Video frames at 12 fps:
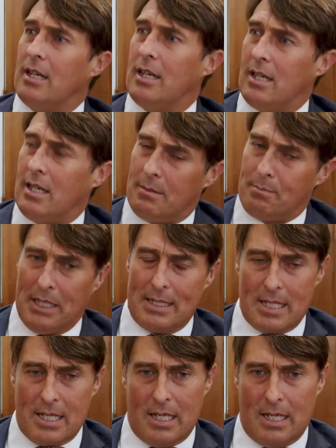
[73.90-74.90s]

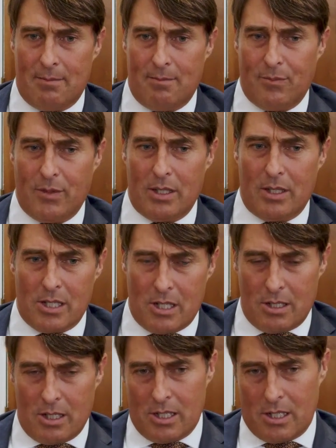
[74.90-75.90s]
But
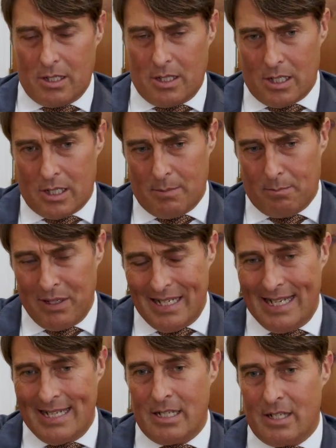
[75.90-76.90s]
there's a
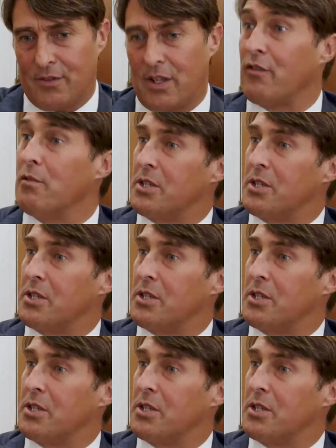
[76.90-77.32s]
blend of different